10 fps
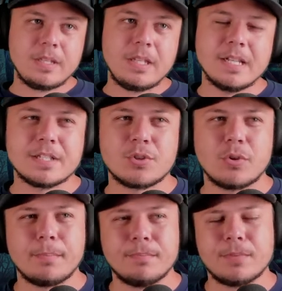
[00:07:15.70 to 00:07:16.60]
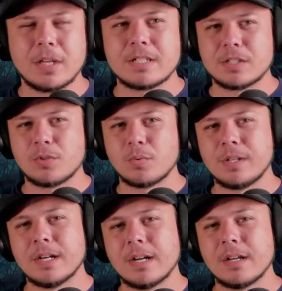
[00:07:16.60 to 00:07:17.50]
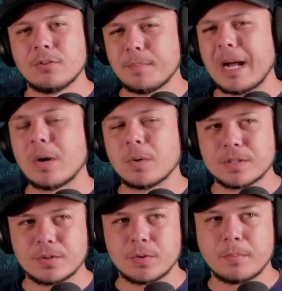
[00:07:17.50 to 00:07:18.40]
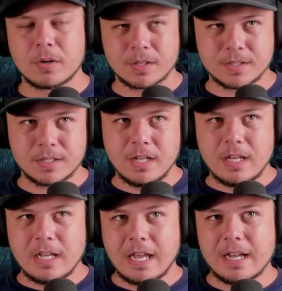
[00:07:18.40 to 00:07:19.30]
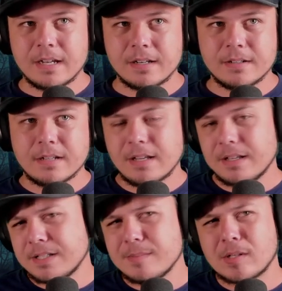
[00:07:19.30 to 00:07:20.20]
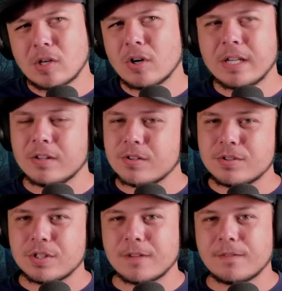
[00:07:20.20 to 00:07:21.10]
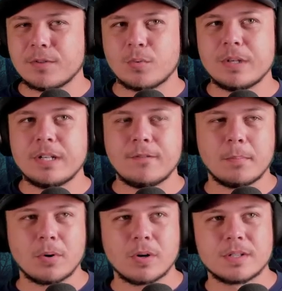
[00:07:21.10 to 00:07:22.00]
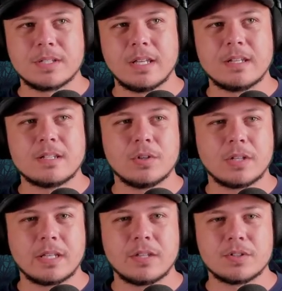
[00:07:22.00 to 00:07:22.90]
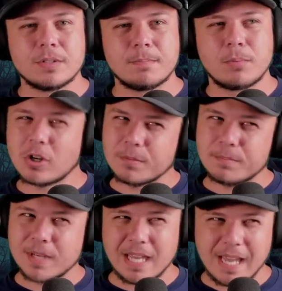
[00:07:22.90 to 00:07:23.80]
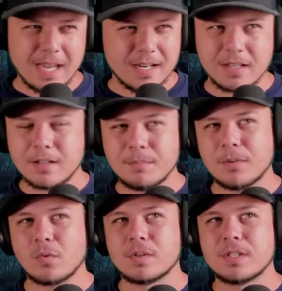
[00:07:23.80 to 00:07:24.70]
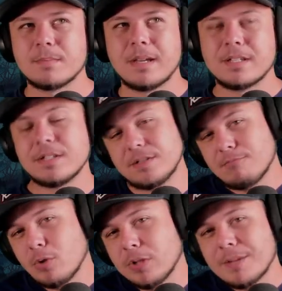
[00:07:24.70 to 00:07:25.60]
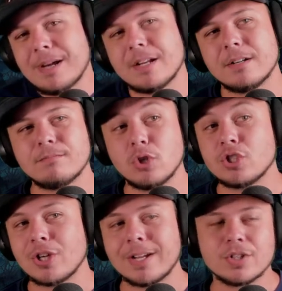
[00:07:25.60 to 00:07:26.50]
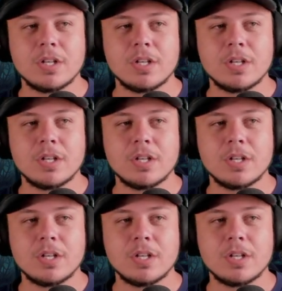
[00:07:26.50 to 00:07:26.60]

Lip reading: That's his three powers, 3 perks. And it seems like all killers just have 3 default perks. It doesn't look like there's a perk mechanic, but of course it's only the beta. Could change.